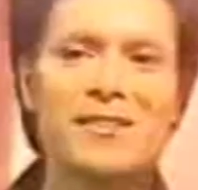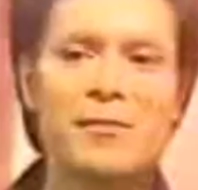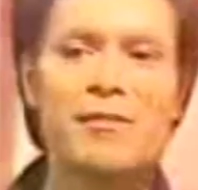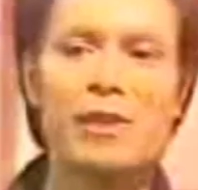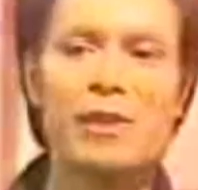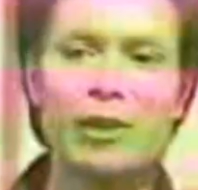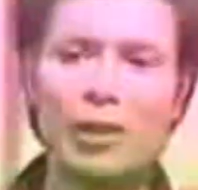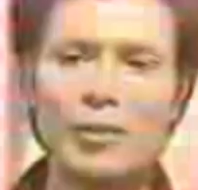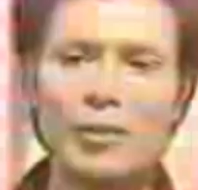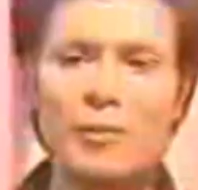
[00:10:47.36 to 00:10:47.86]
So
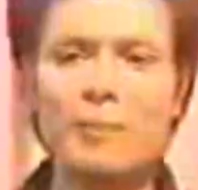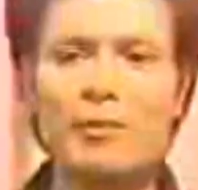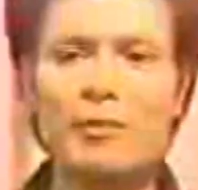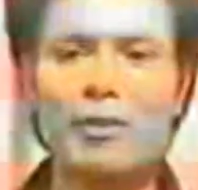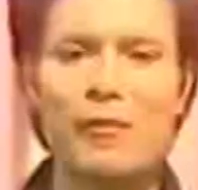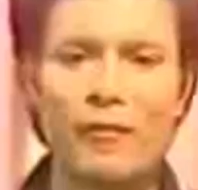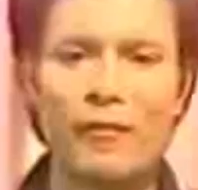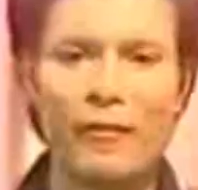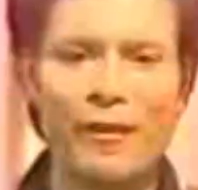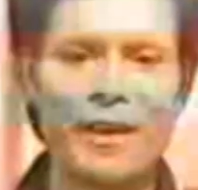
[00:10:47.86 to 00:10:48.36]
we've got a lot of
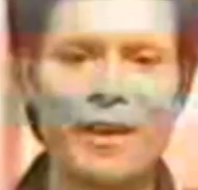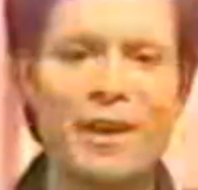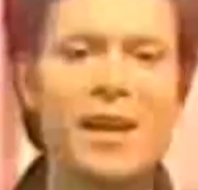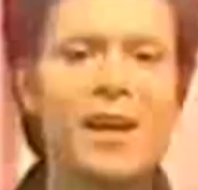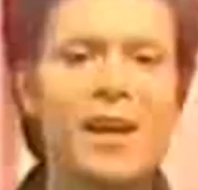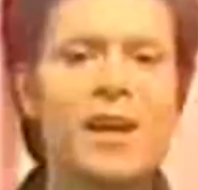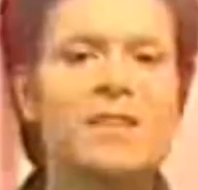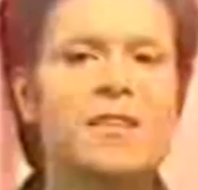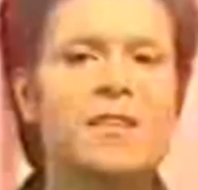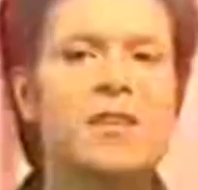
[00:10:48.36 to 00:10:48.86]
people
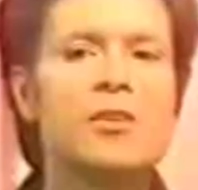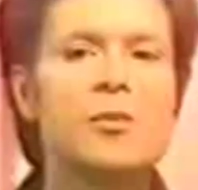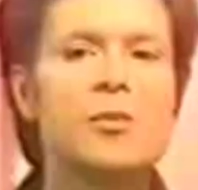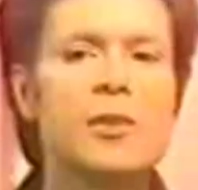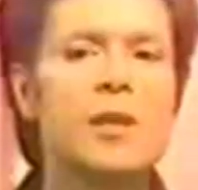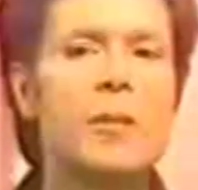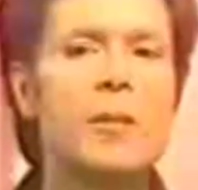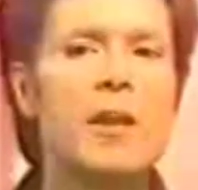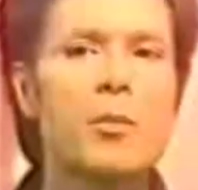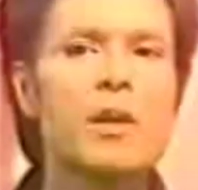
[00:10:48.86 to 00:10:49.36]
offering.
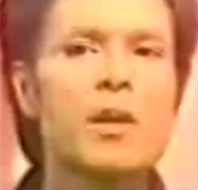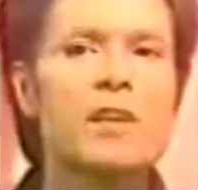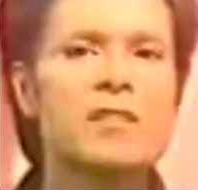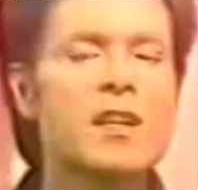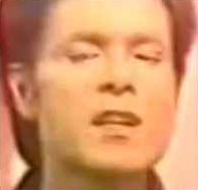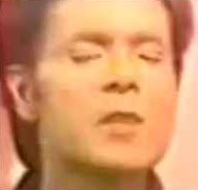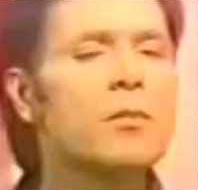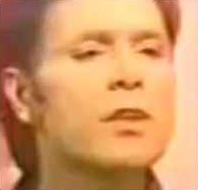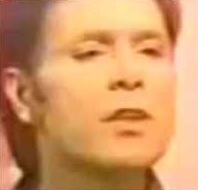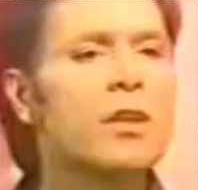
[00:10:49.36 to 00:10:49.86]
So in about a
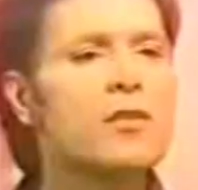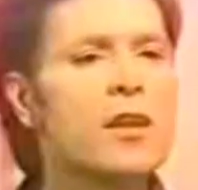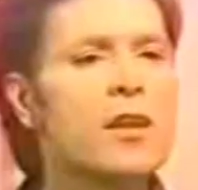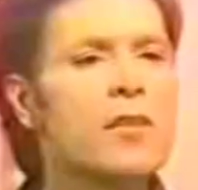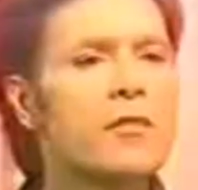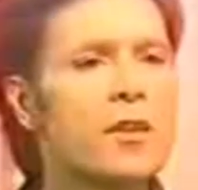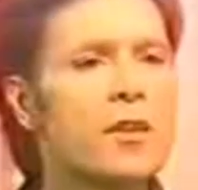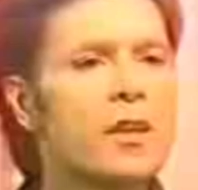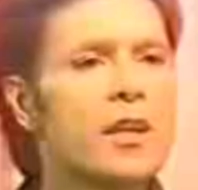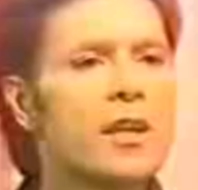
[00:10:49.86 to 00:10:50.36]
week's time, we'll know
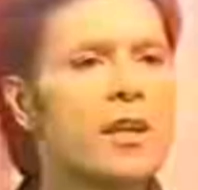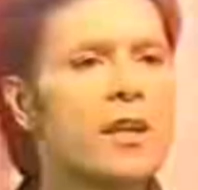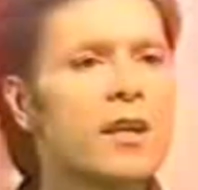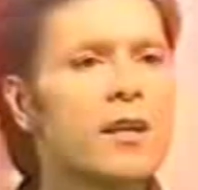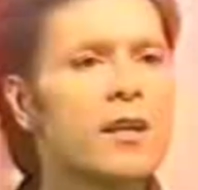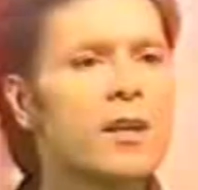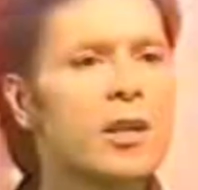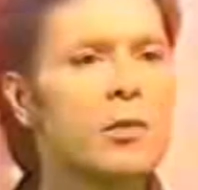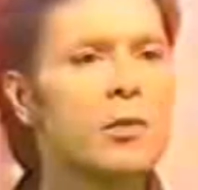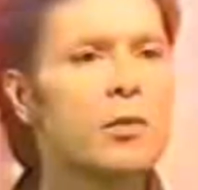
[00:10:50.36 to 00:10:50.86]
definitely
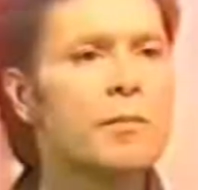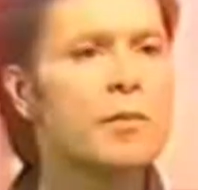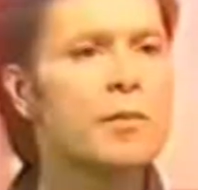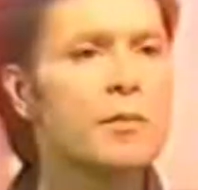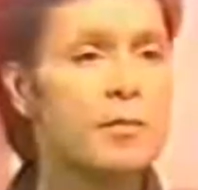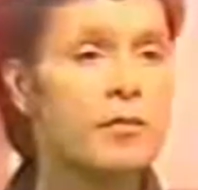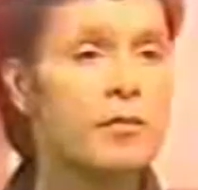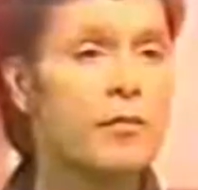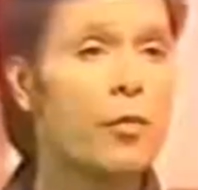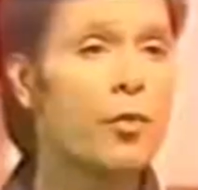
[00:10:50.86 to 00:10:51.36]
who will
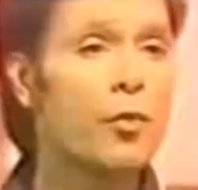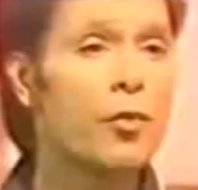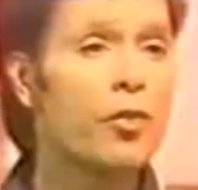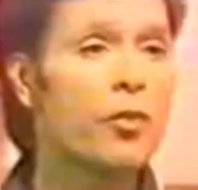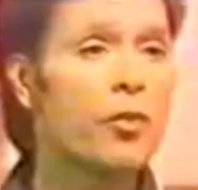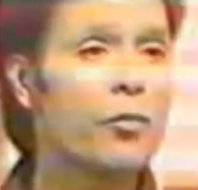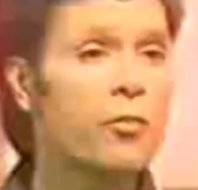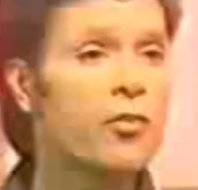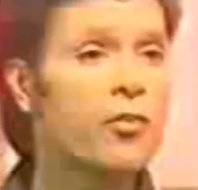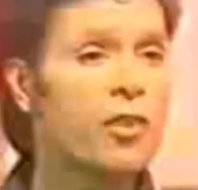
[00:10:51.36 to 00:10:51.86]
be the
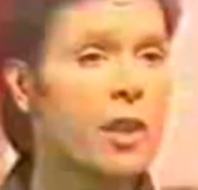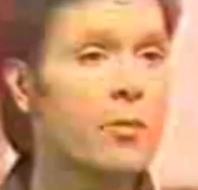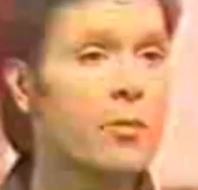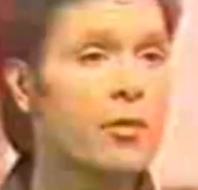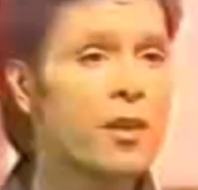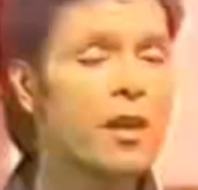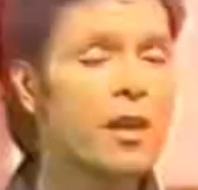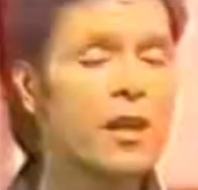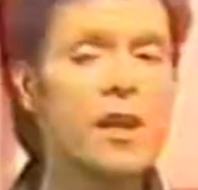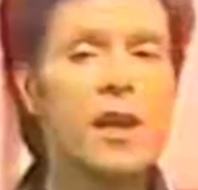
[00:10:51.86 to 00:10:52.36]
4th
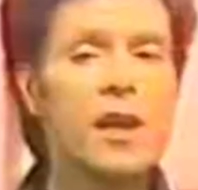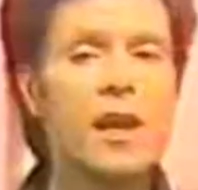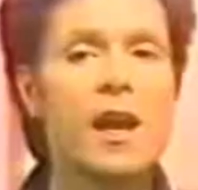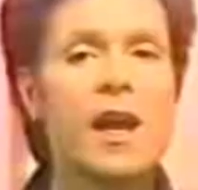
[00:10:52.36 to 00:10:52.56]
celebrity.